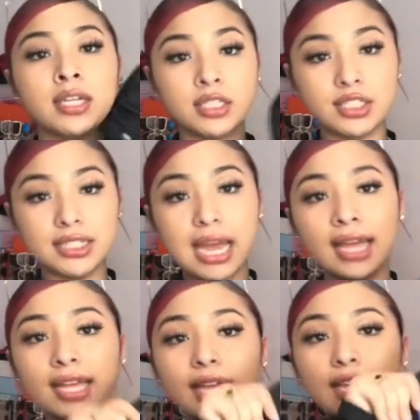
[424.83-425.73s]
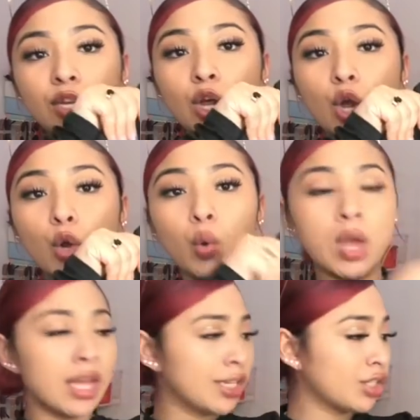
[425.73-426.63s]
jacket, you know.
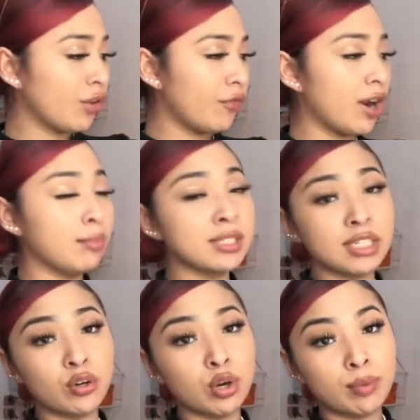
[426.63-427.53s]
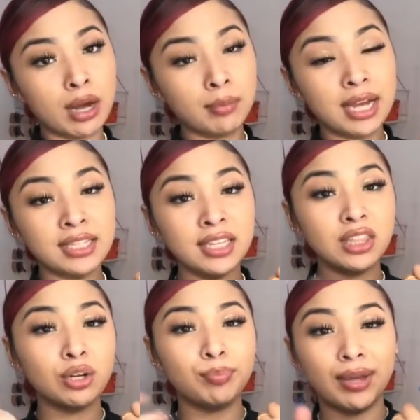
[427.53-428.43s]
So far, material bomb. I think
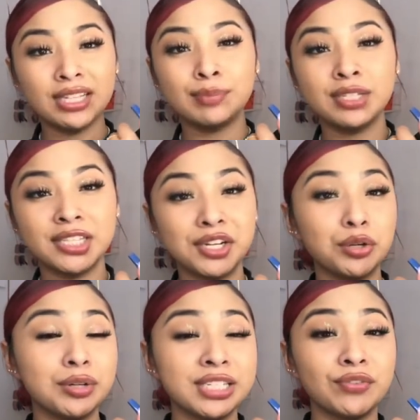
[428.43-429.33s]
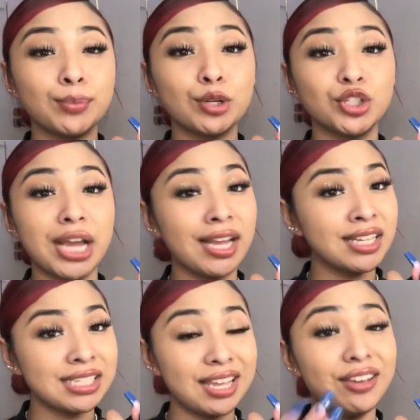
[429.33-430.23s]
their best material is from their
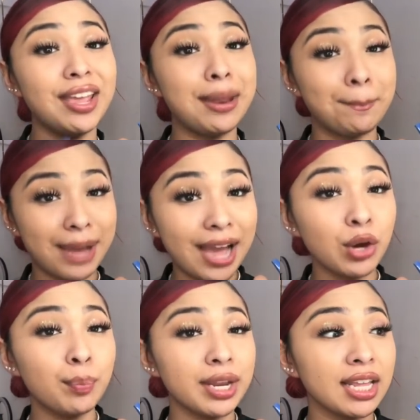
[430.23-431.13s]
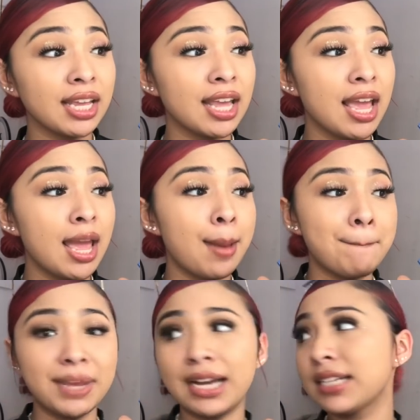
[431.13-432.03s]
jackets, in my opinion,
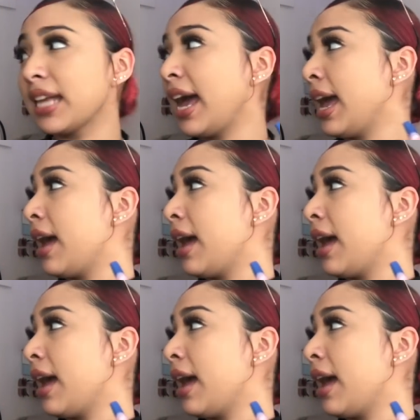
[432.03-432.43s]
because I